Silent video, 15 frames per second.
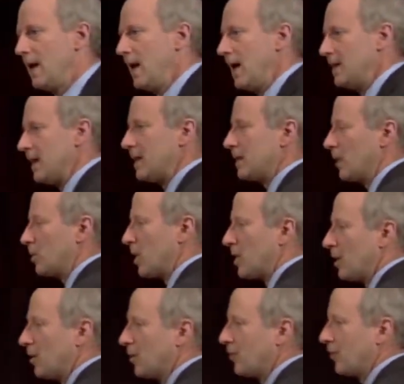And then there were
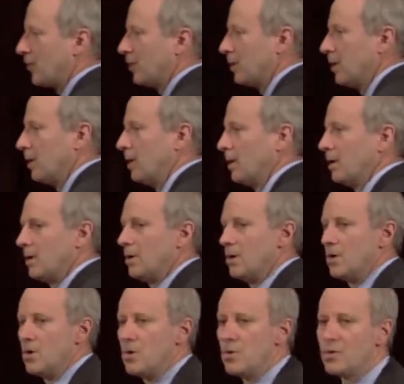those
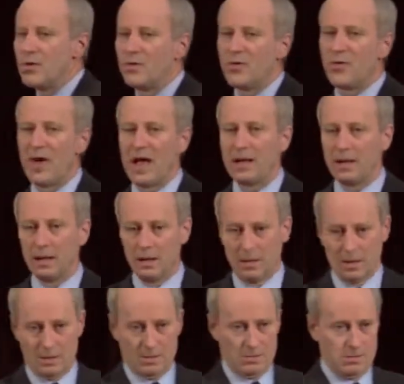who defended
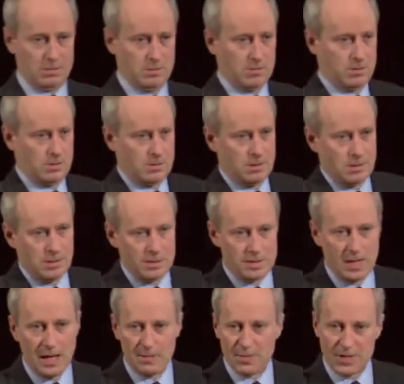
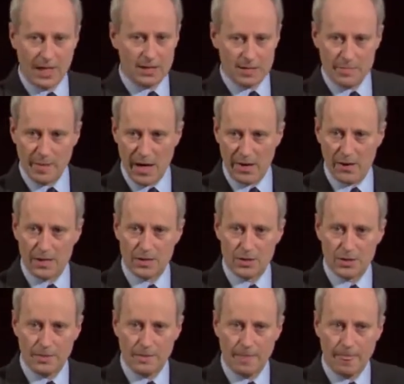same sex
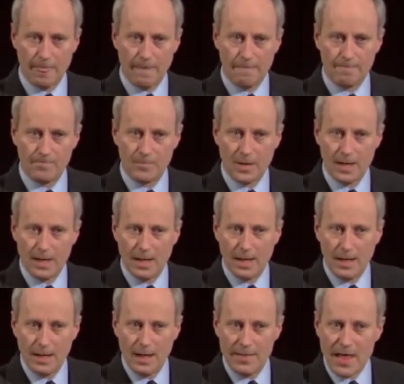marriage,
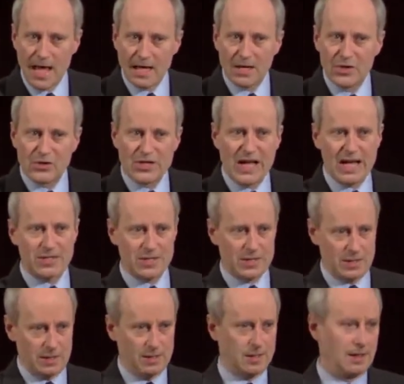and they
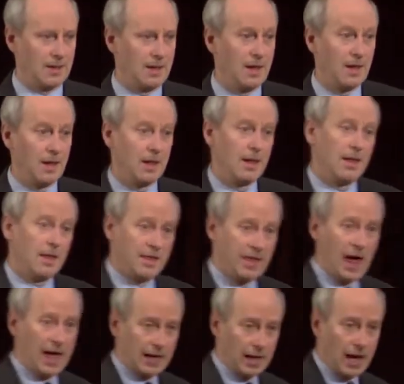contested
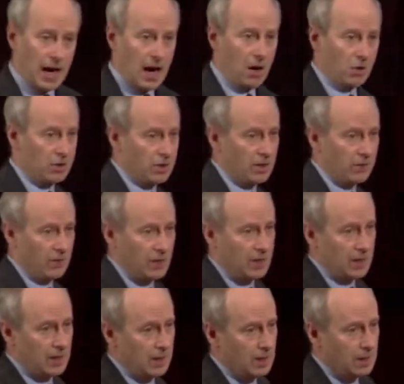that account of
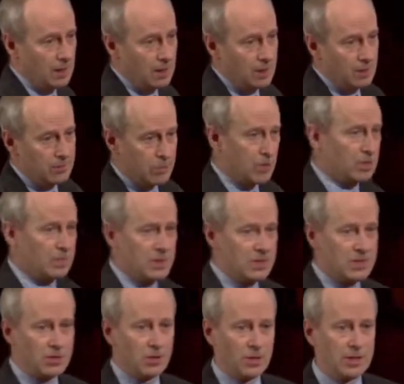the
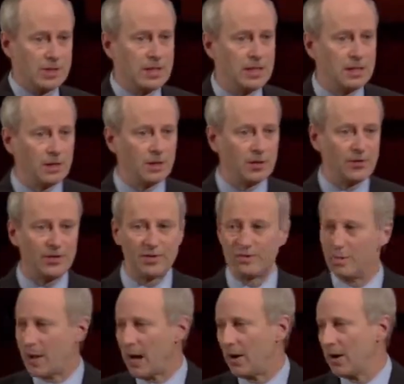purpose or telos of
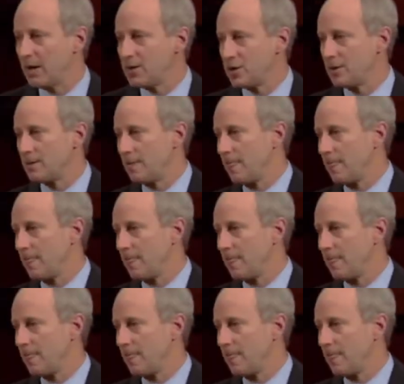marriage,